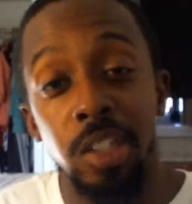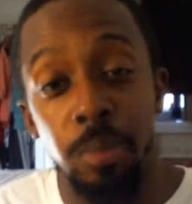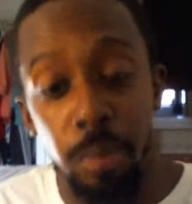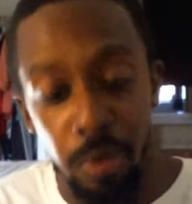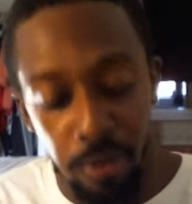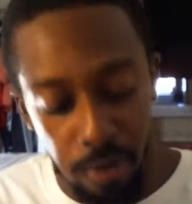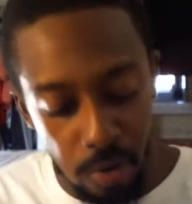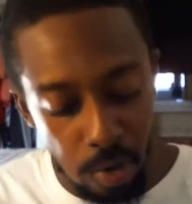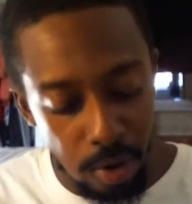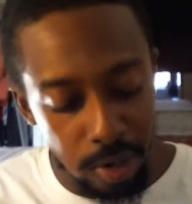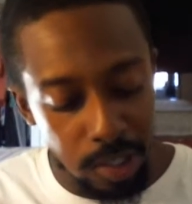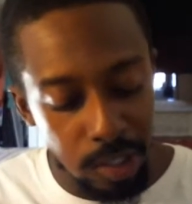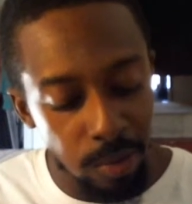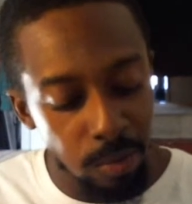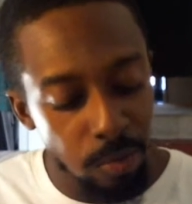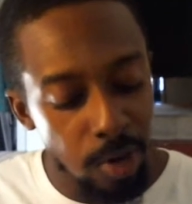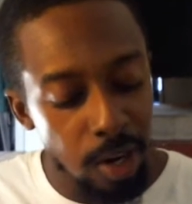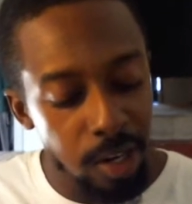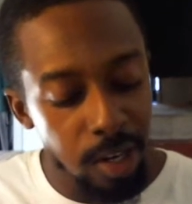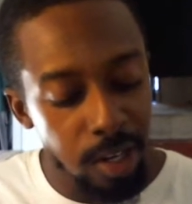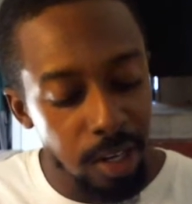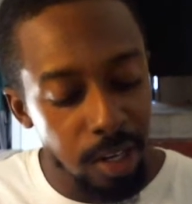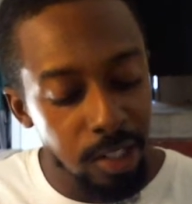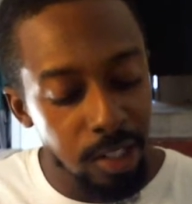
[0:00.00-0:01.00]
before I jump
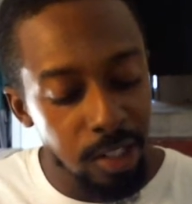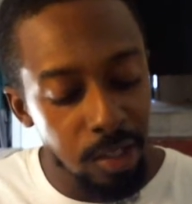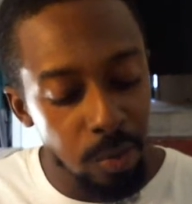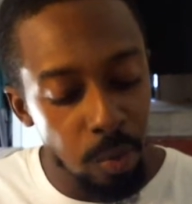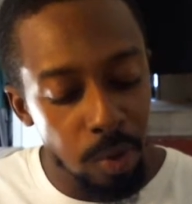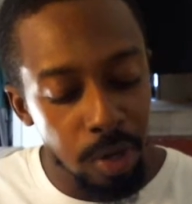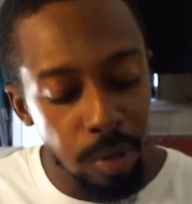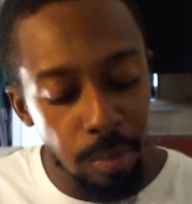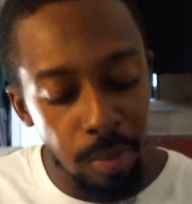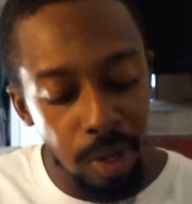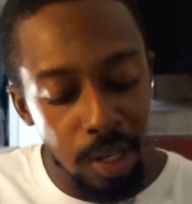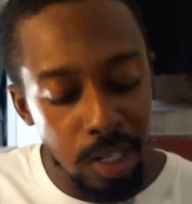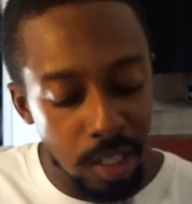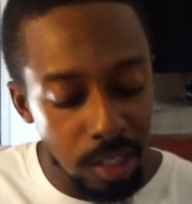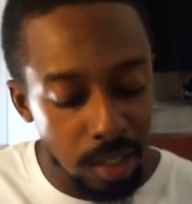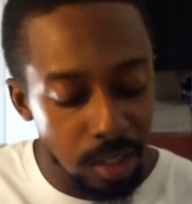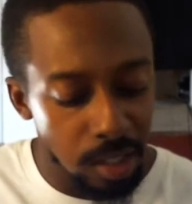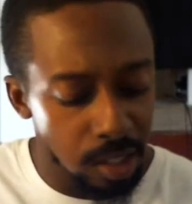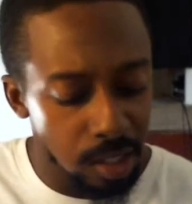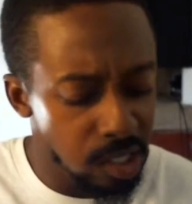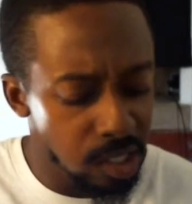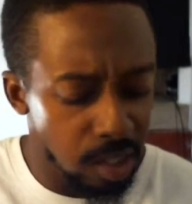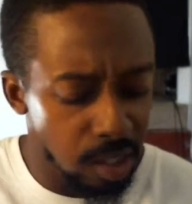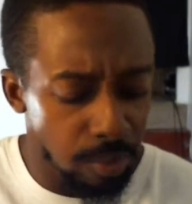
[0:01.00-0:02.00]
right in, I did want to
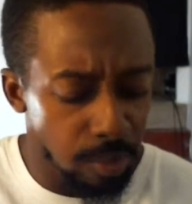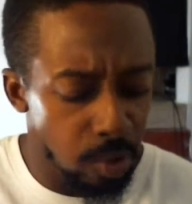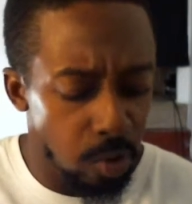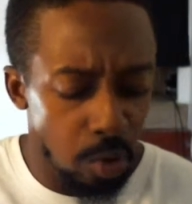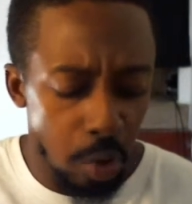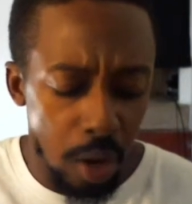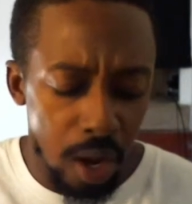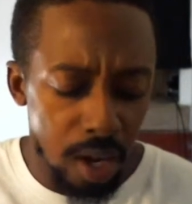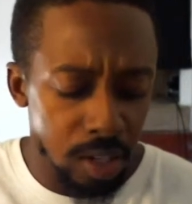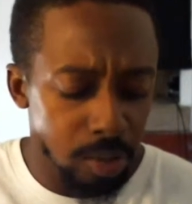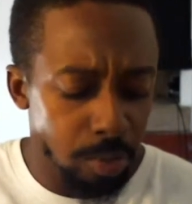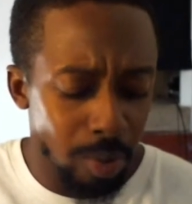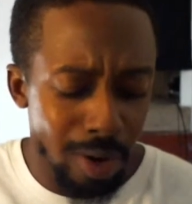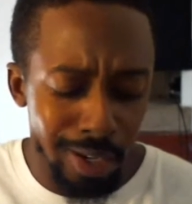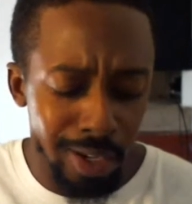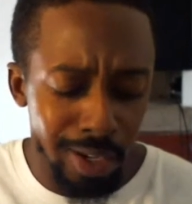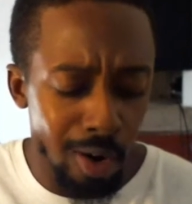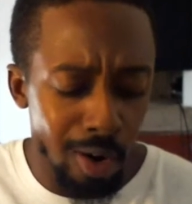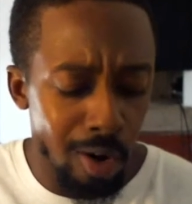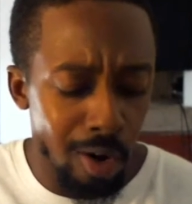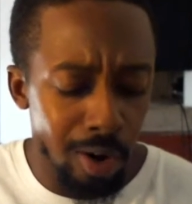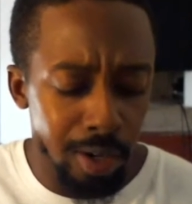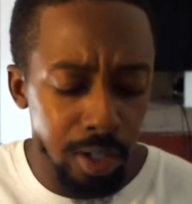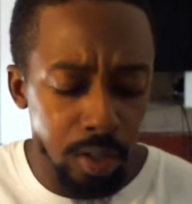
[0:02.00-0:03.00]
mention, and some of you guys probably
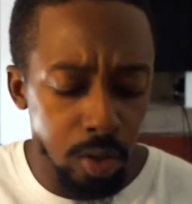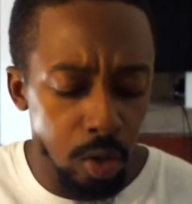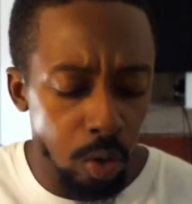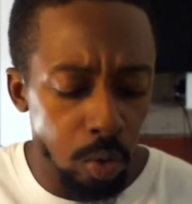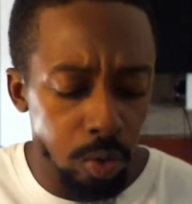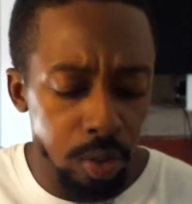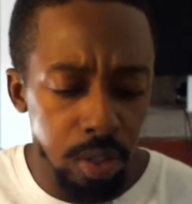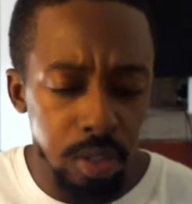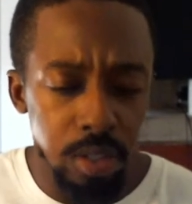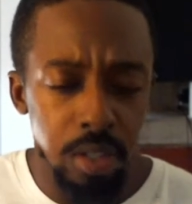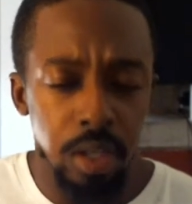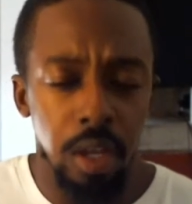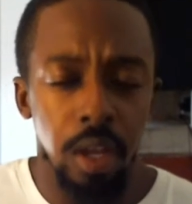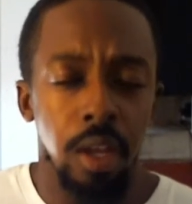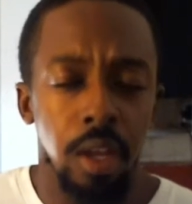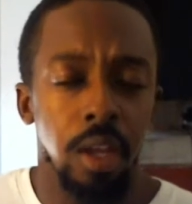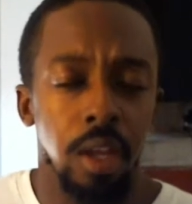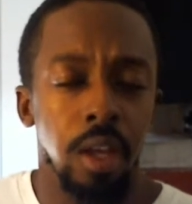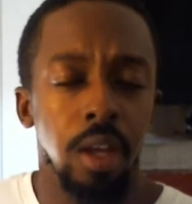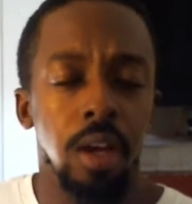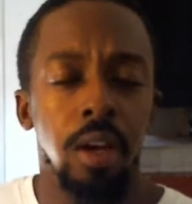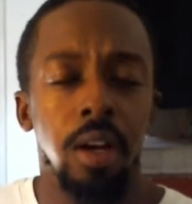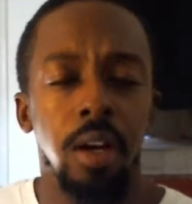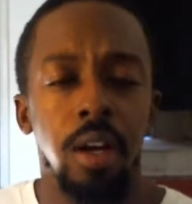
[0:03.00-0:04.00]
already know this,
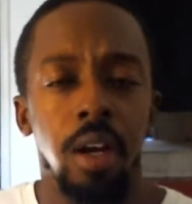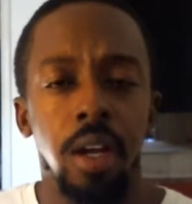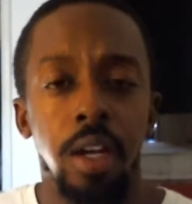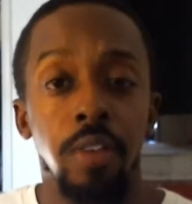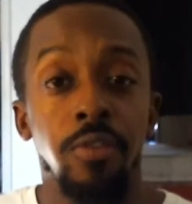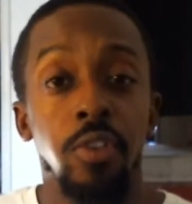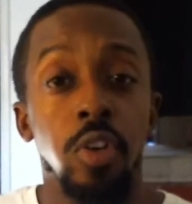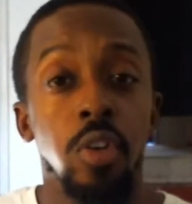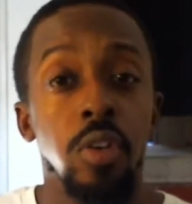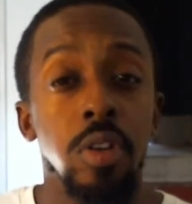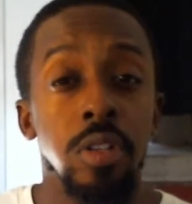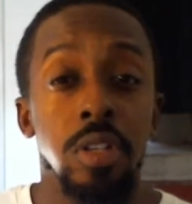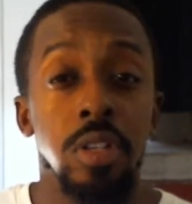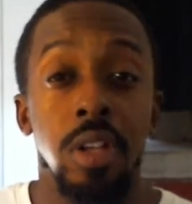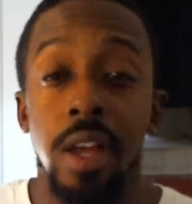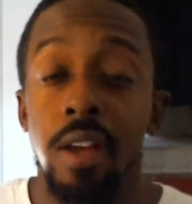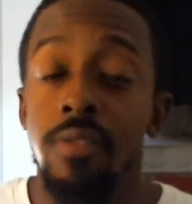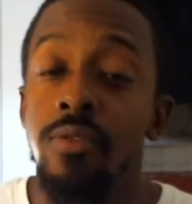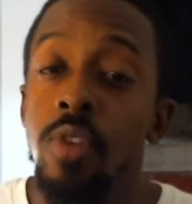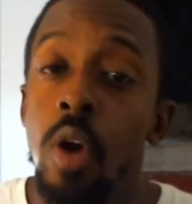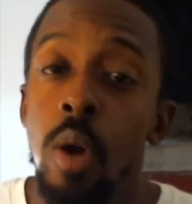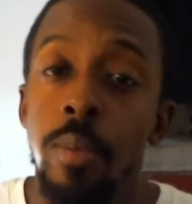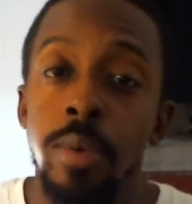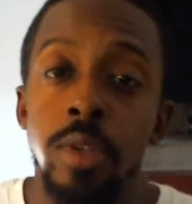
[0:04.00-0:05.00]
if you're into
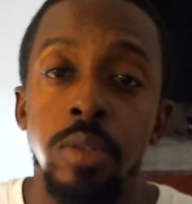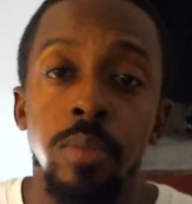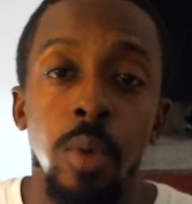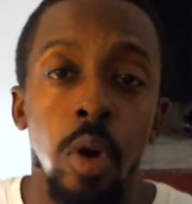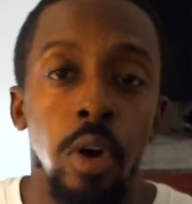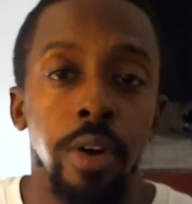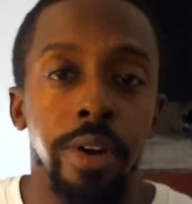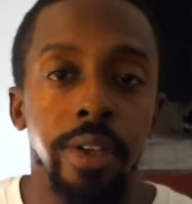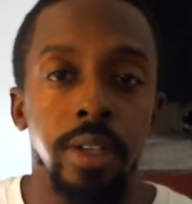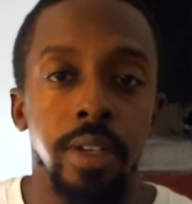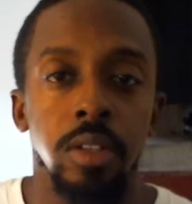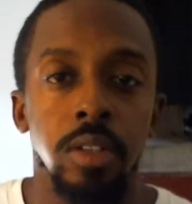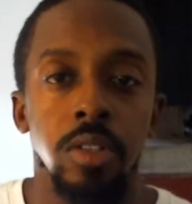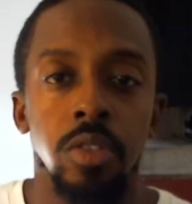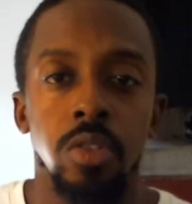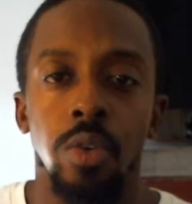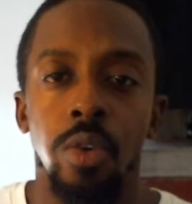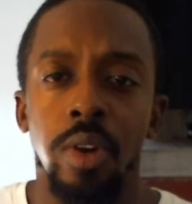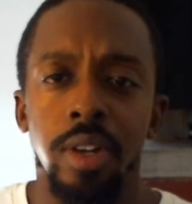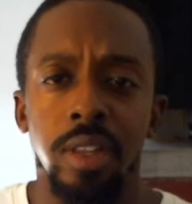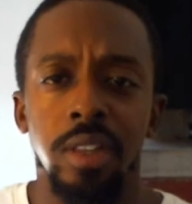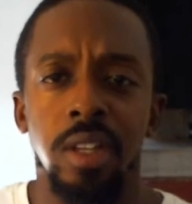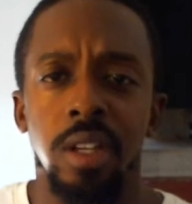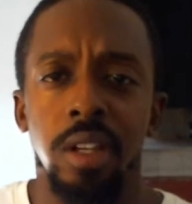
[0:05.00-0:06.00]
like farmers markets
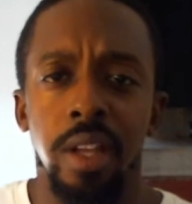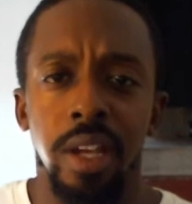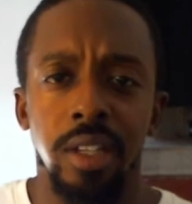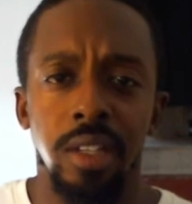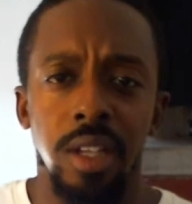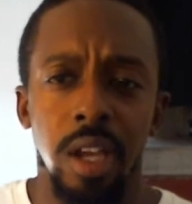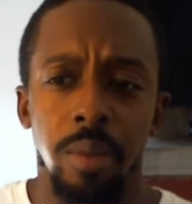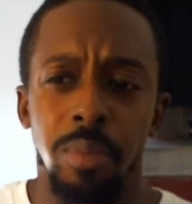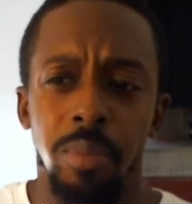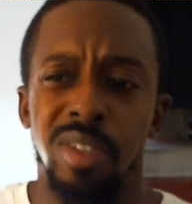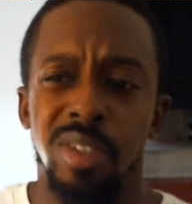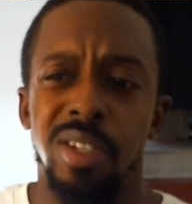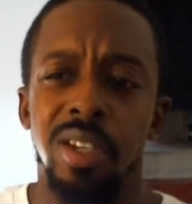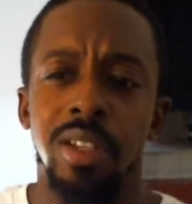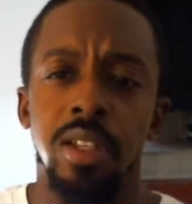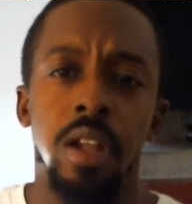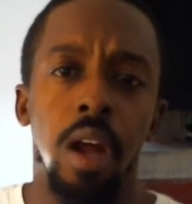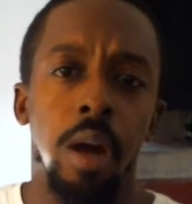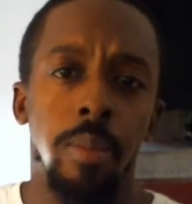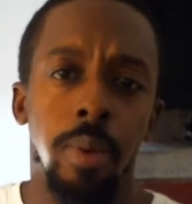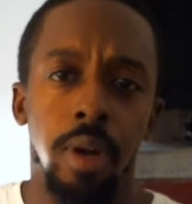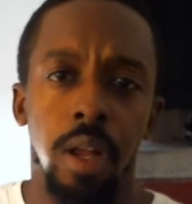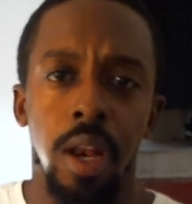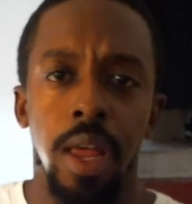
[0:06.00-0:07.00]
or anything like that, particularly
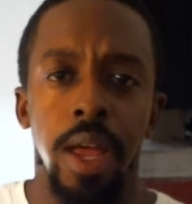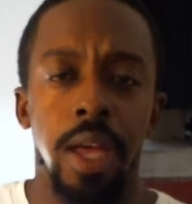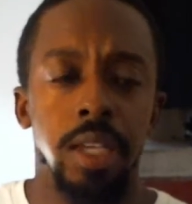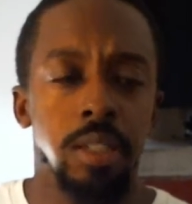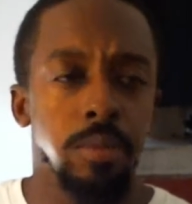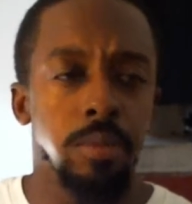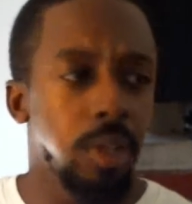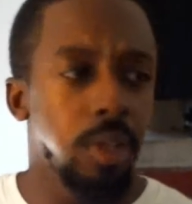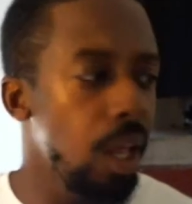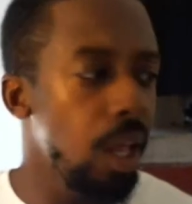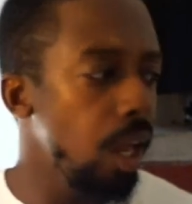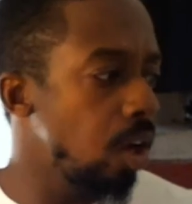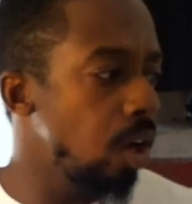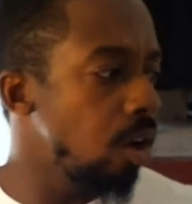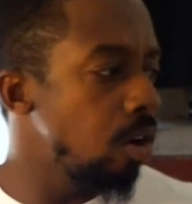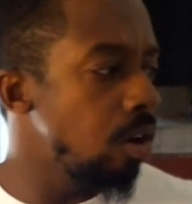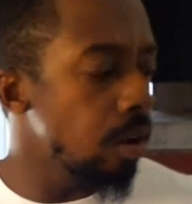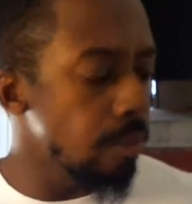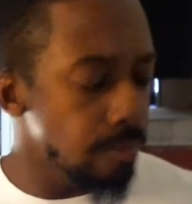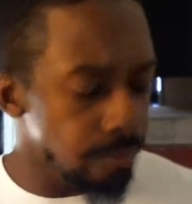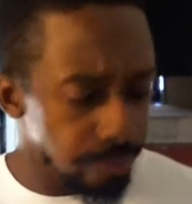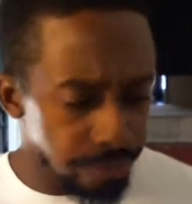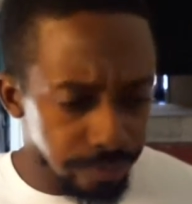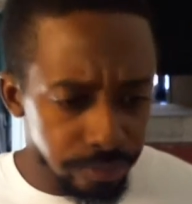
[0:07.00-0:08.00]
upperclassmen that
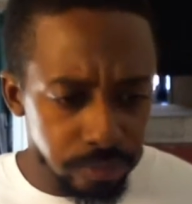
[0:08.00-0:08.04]
cook